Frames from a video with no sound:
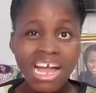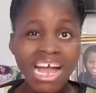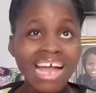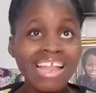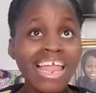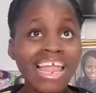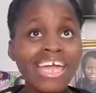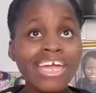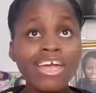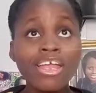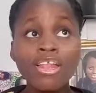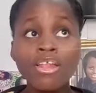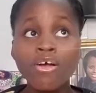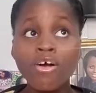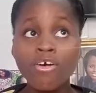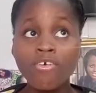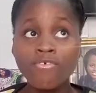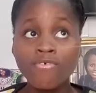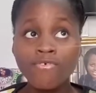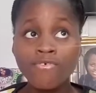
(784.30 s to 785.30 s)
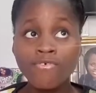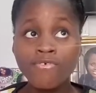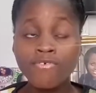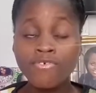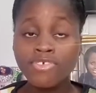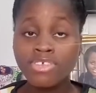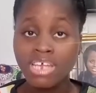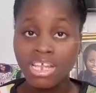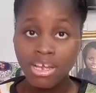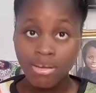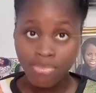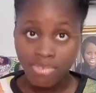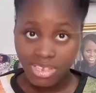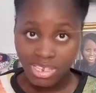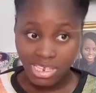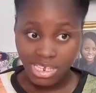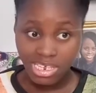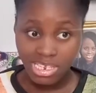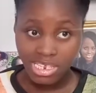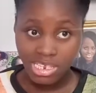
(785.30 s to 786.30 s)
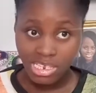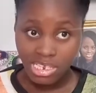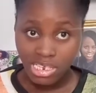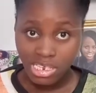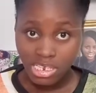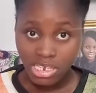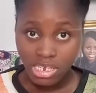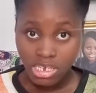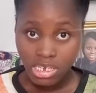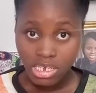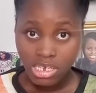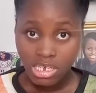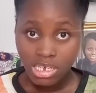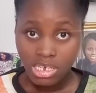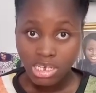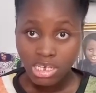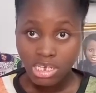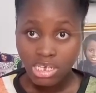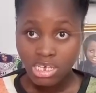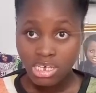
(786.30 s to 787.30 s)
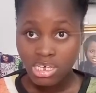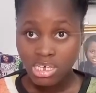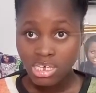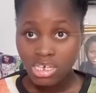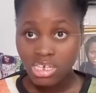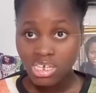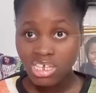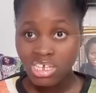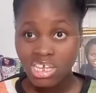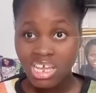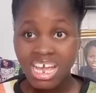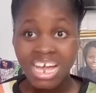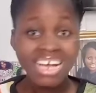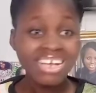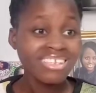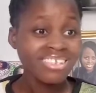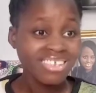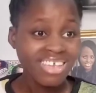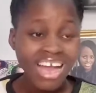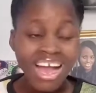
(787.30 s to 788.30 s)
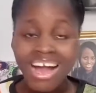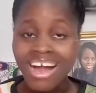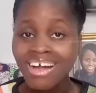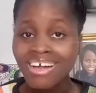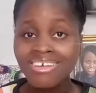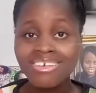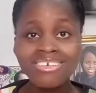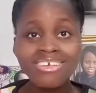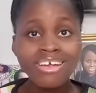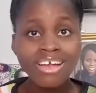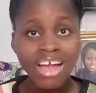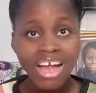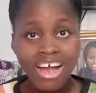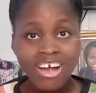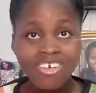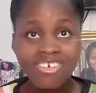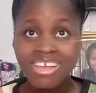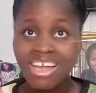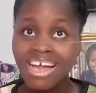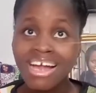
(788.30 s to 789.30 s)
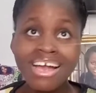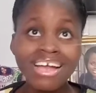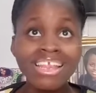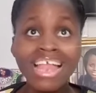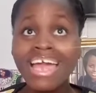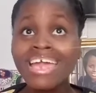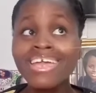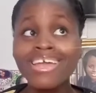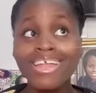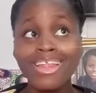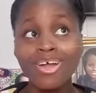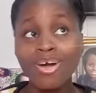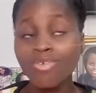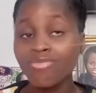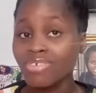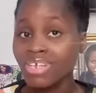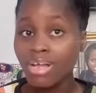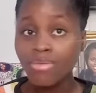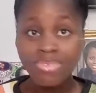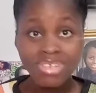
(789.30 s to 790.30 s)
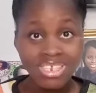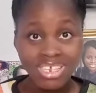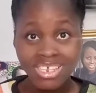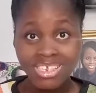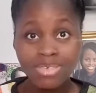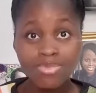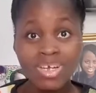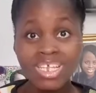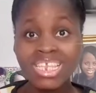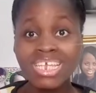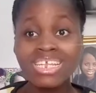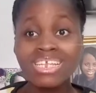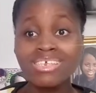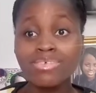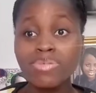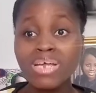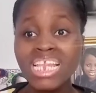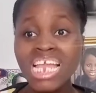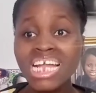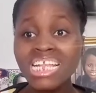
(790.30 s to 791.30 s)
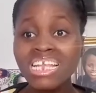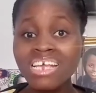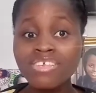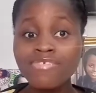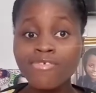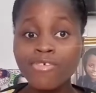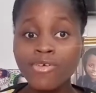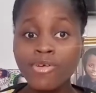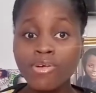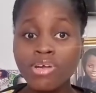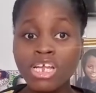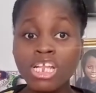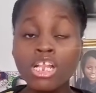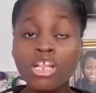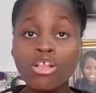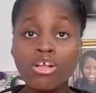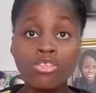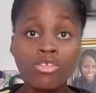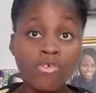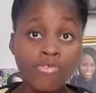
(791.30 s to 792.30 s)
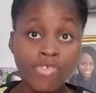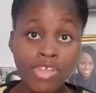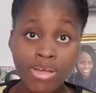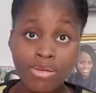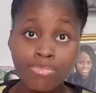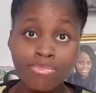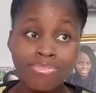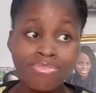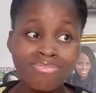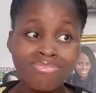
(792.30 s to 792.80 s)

like a lot of celebrities. And yeah, I like a lot of celebrities, but the thing is, my likeness for a lot of them,